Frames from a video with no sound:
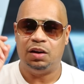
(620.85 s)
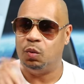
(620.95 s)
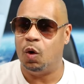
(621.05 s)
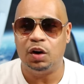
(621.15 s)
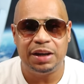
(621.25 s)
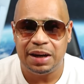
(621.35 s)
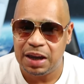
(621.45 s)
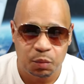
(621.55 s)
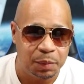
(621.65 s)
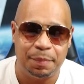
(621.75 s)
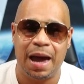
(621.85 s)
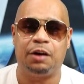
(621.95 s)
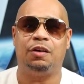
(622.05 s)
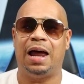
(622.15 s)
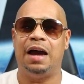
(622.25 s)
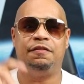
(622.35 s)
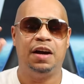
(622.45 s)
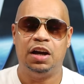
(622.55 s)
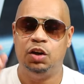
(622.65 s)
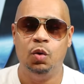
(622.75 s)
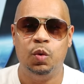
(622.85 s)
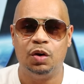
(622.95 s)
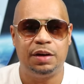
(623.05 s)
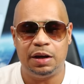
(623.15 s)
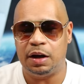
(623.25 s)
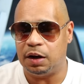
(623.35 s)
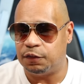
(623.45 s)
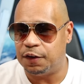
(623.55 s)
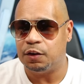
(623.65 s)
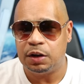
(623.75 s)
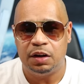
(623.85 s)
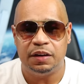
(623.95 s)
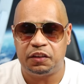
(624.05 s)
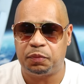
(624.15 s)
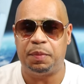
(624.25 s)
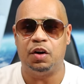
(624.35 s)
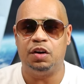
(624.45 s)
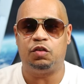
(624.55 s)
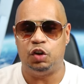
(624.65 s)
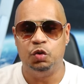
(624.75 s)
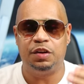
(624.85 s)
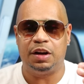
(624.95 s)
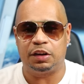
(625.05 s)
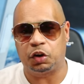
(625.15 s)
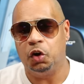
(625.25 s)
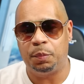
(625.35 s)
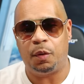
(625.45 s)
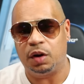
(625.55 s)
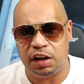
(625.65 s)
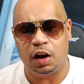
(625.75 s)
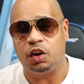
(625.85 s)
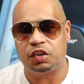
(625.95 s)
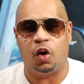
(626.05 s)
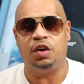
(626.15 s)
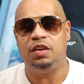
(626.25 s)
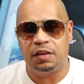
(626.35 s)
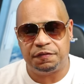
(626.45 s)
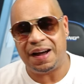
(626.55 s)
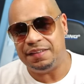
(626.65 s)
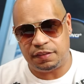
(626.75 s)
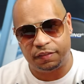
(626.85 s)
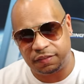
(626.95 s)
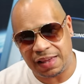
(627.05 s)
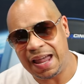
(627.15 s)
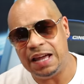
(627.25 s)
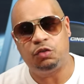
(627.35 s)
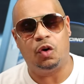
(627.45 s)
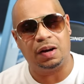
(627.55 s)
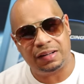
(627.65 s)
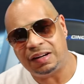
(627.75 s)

You won't get hit with battery life. You will get a very good experience using the third party launcher on your device. This is Android.